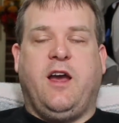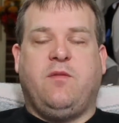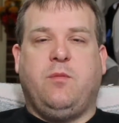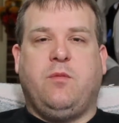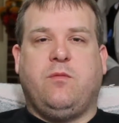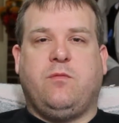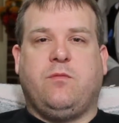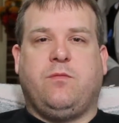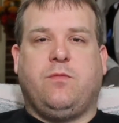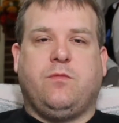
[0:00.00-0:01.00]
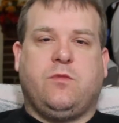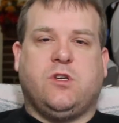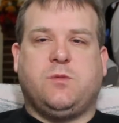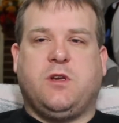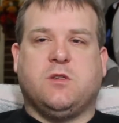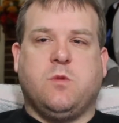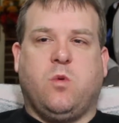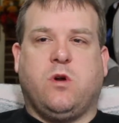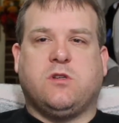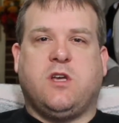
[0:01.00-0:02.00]
I haven't, just because of my
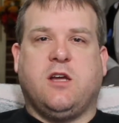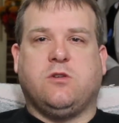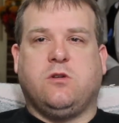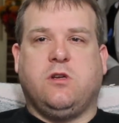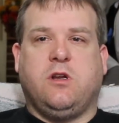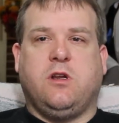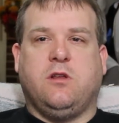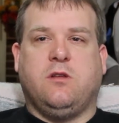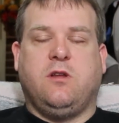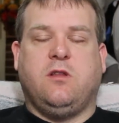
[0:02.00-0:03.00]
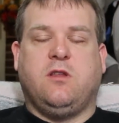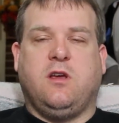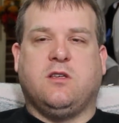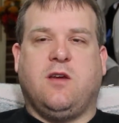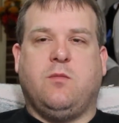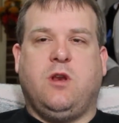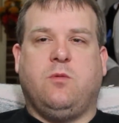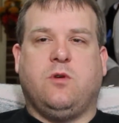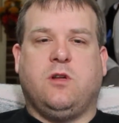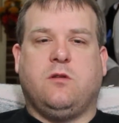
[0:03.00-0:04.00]
work schedule and things, haven't been
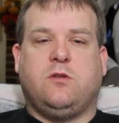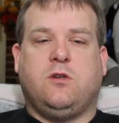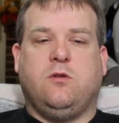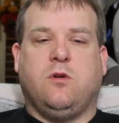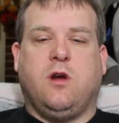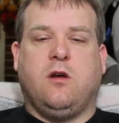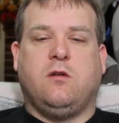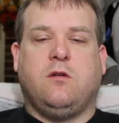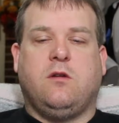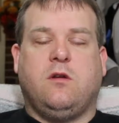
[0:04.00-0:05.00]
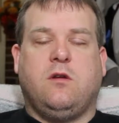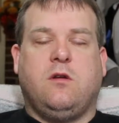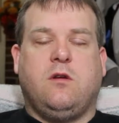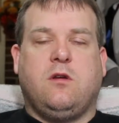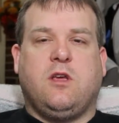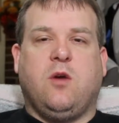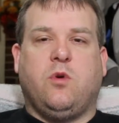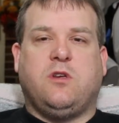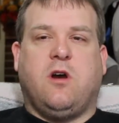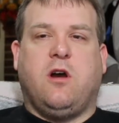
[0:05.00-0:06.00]
able to get
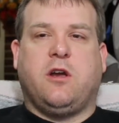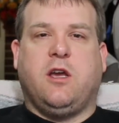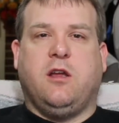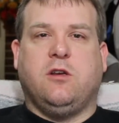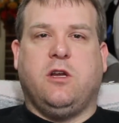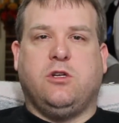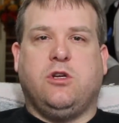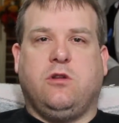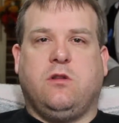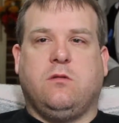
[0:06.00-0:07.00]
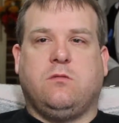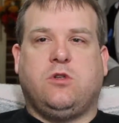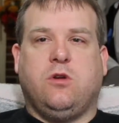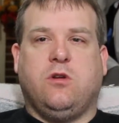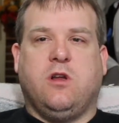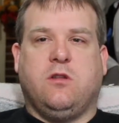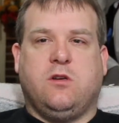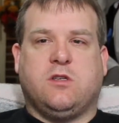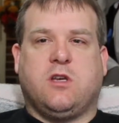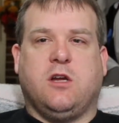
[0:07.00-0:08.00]
with Doc and shoot another
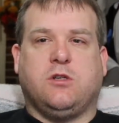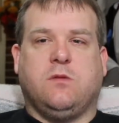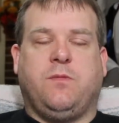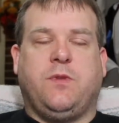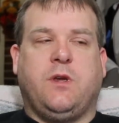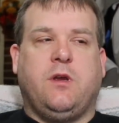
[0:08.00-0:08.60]
discussion.